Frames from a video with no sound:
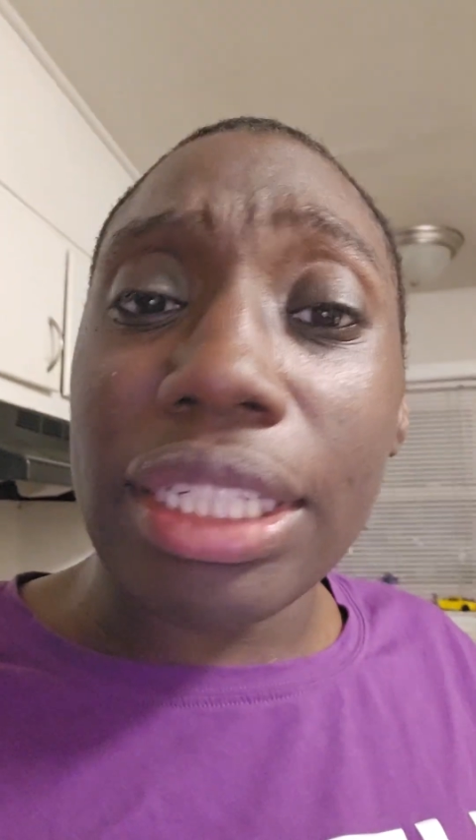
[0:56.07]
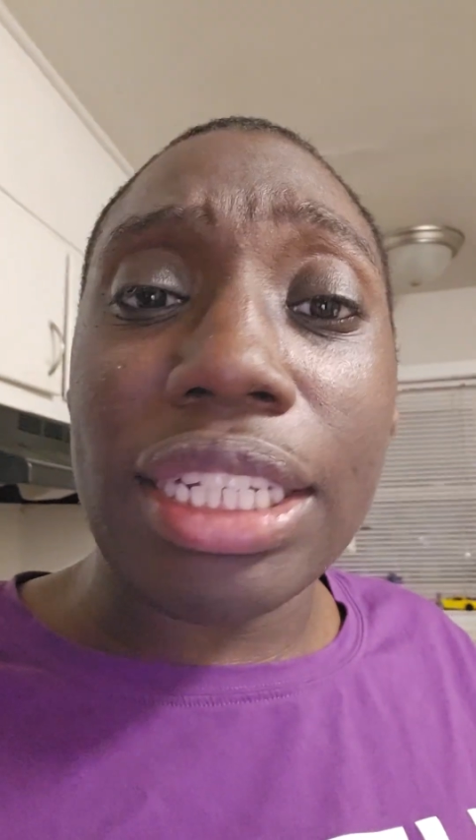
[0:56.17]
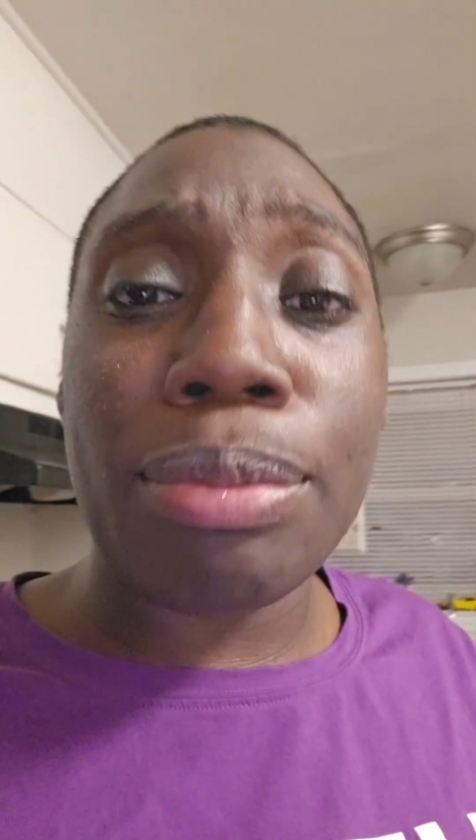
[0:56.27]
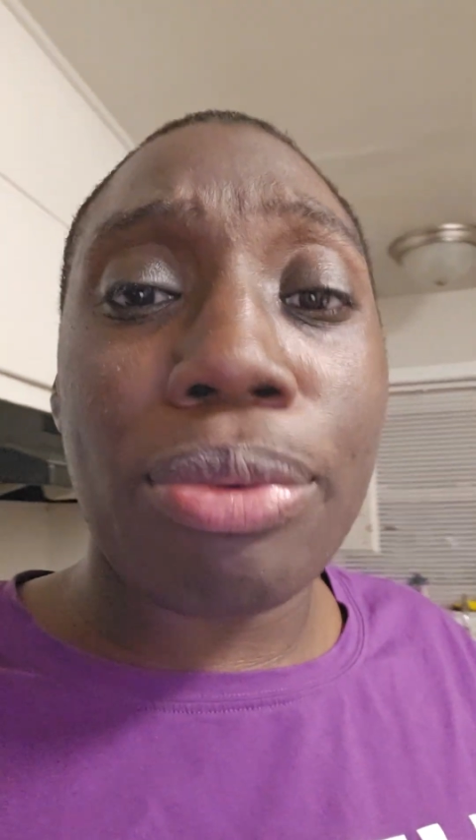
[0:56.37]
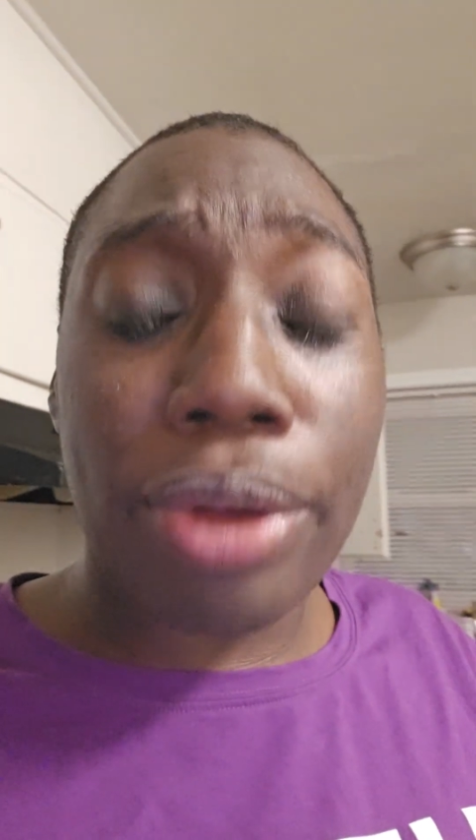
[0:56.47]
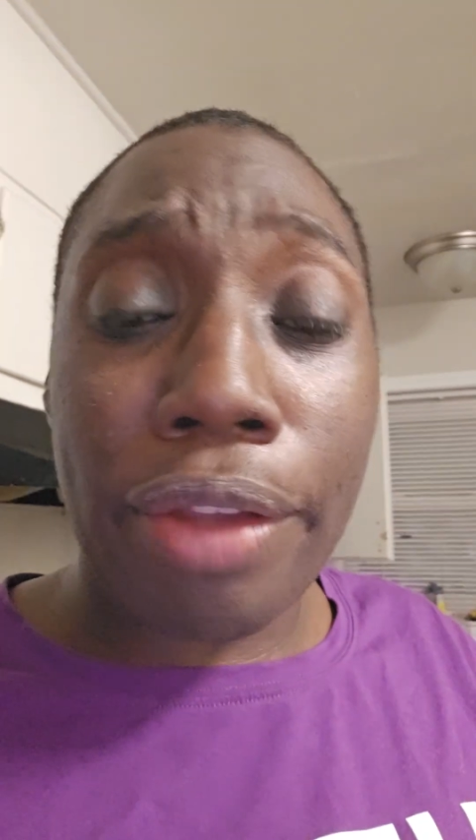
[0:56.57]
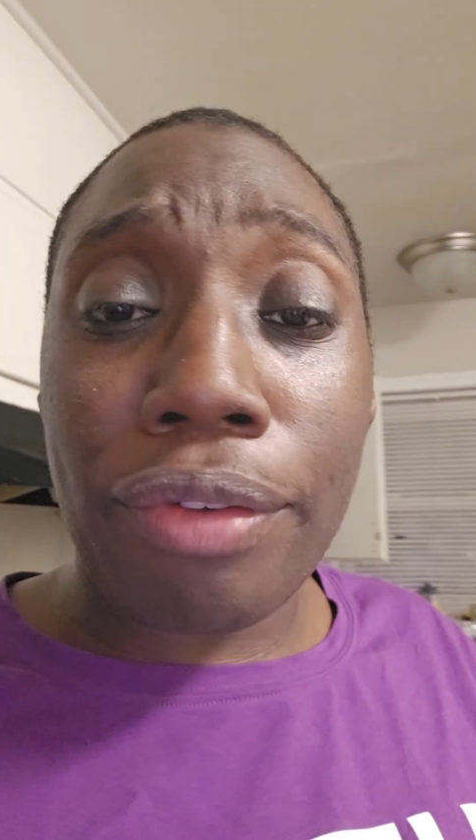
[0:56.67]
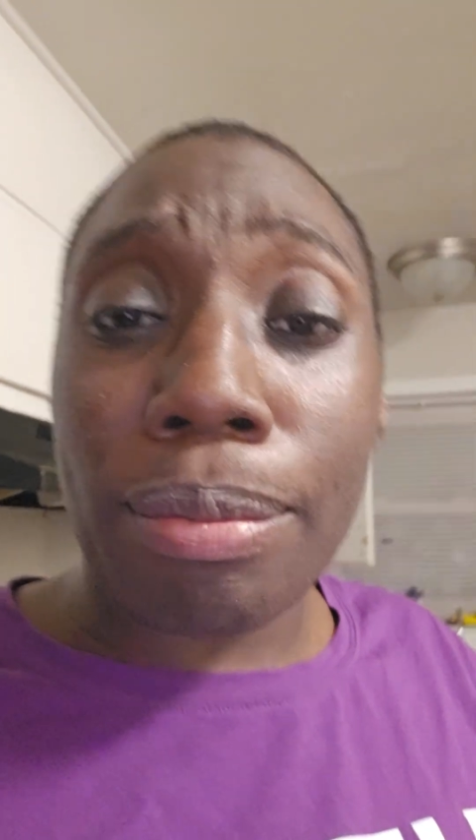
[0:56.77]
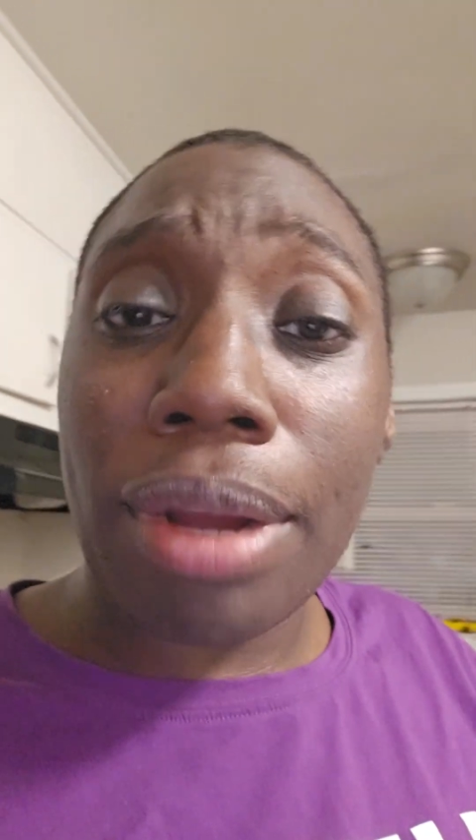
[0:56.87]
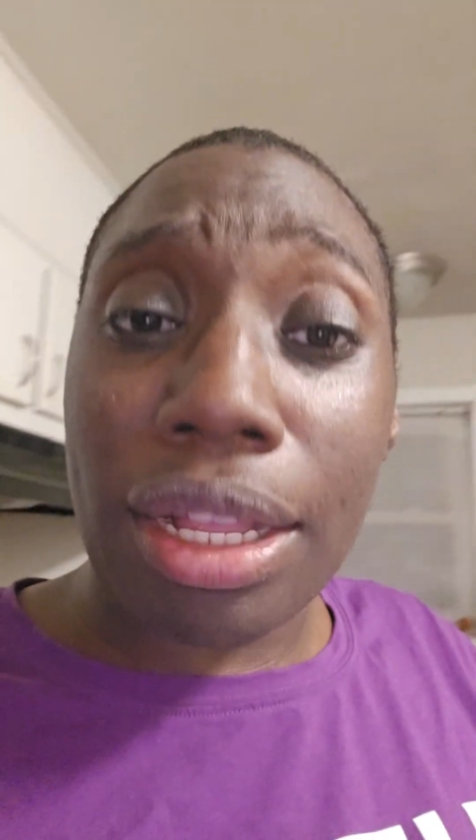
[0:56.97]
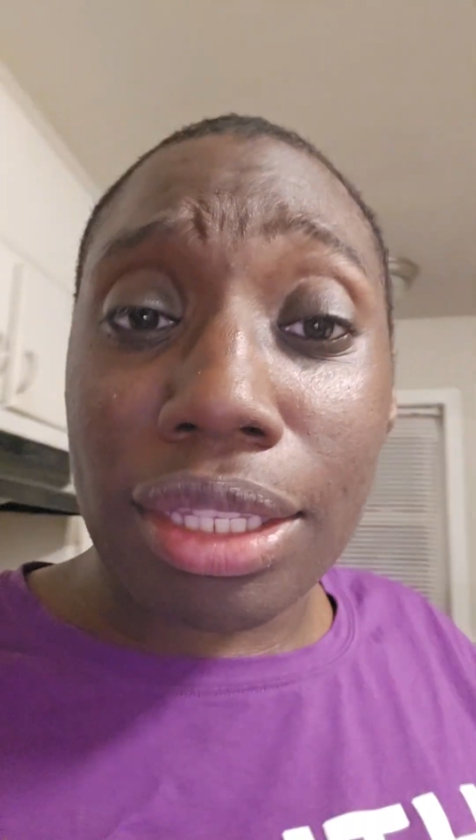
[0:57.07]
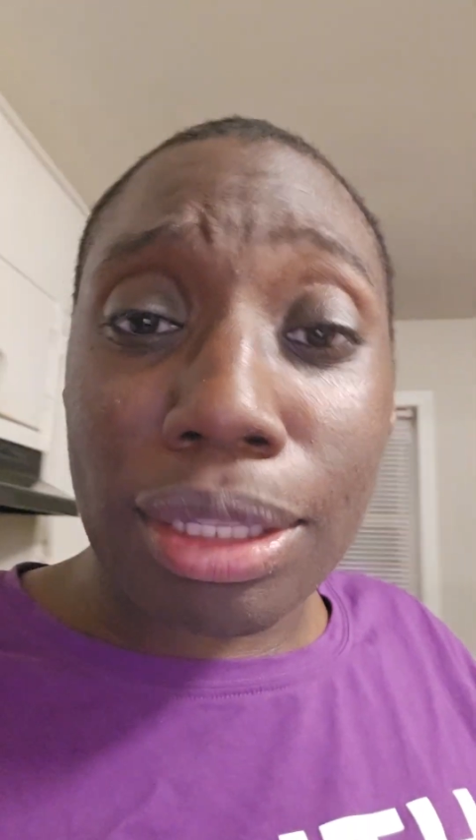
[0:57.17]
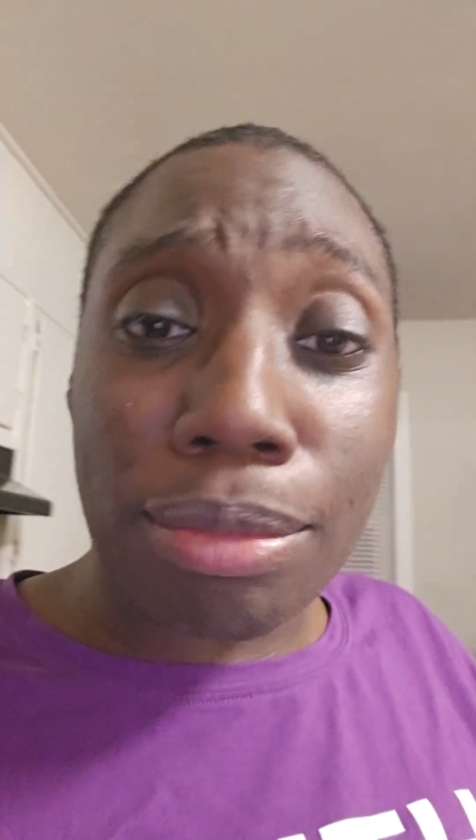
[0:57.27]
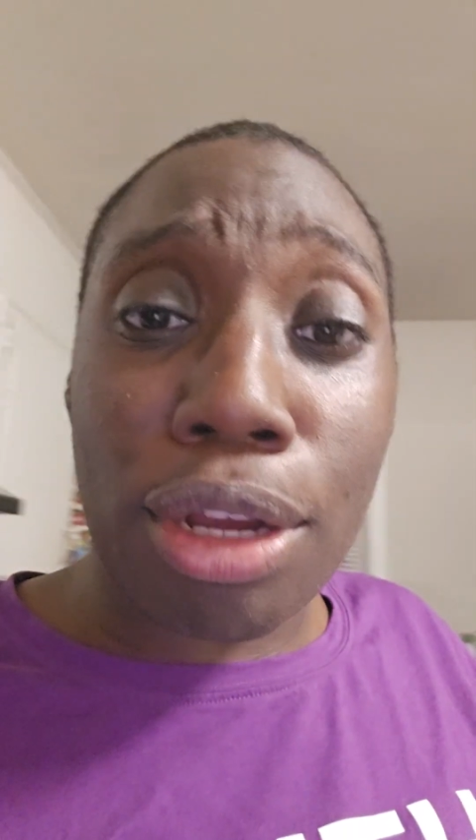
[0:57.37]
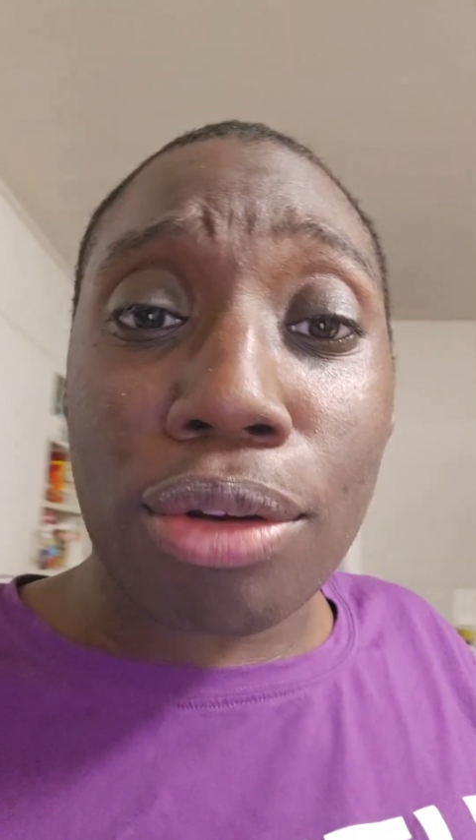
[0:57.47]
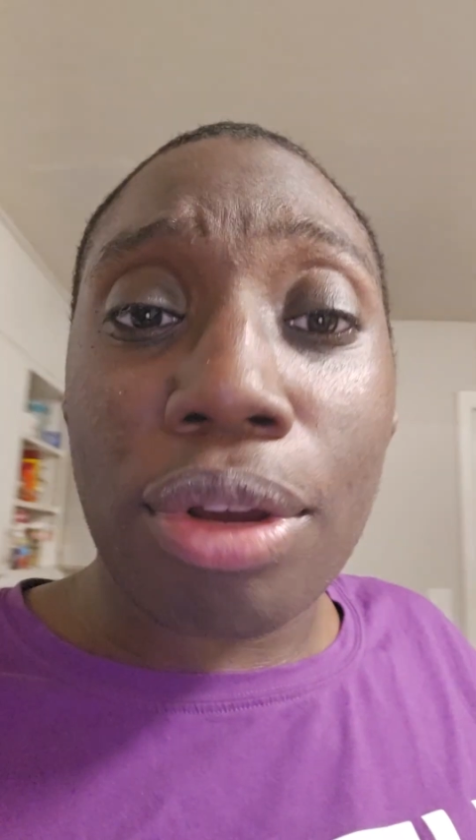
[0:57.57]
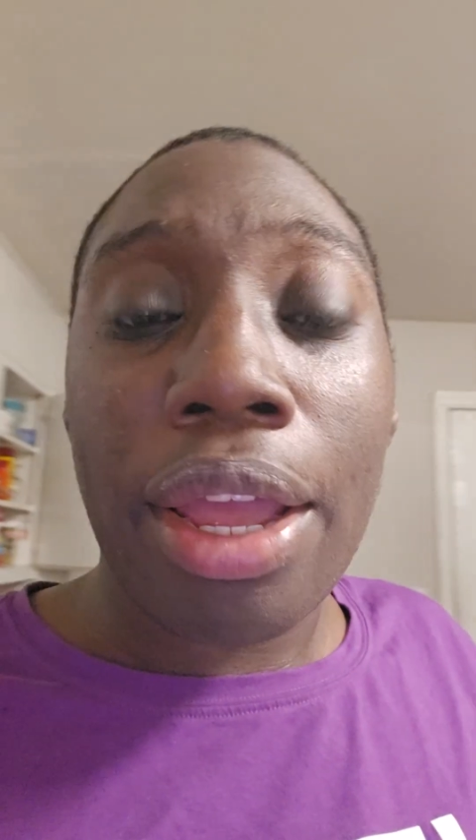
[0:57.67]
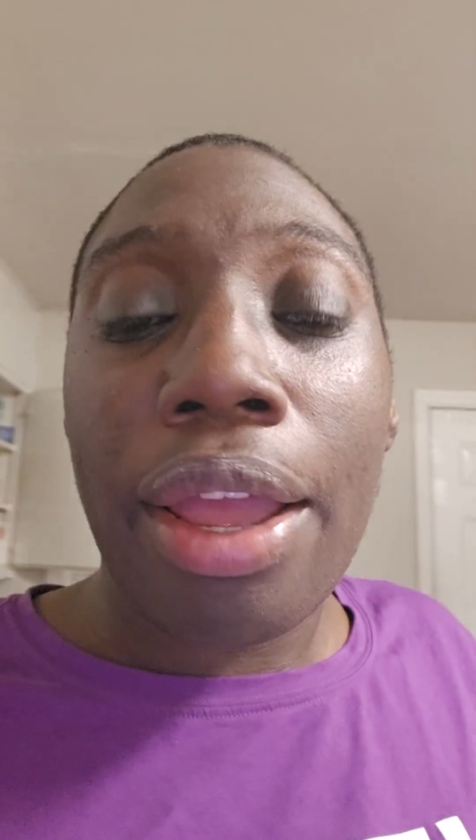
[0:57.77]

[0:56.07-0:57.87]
Let's pray for Baltimore,